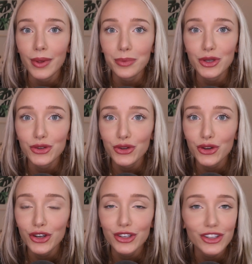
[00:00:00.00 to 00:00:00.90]
Be
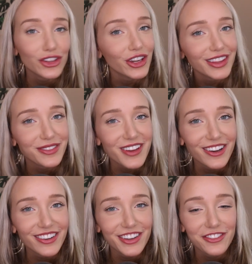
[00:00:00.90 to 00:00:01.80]
sure to check them
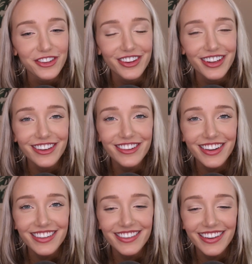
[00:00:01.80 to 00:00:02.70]
out if you're
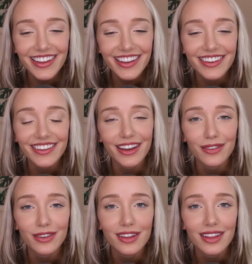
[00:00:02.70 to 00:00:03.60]
interested. I
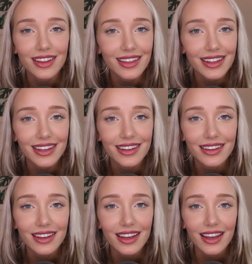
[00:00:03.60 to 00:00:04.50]
will
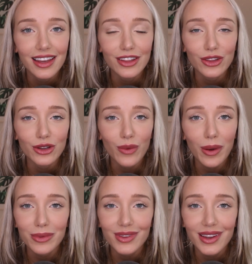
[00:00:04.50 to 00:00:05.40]
link their
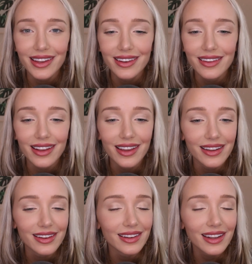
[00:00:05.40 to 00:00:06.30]
website
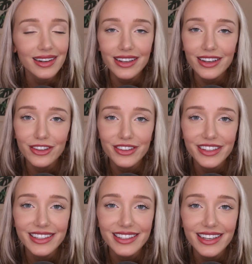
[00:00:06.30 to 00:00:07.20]
and any other
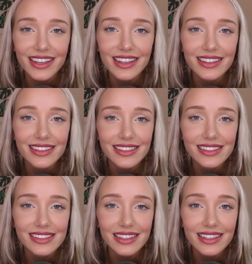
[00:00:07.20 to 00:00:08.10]

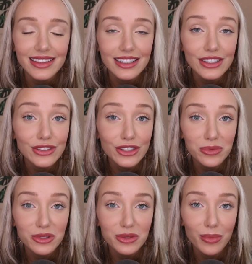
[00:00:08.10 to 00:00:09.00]
details in the
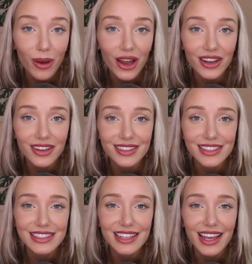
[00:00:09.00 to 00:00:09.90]
description
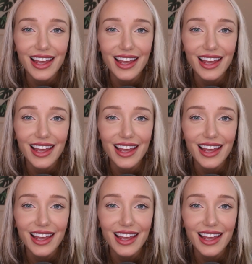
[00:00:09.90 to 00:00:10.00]
box.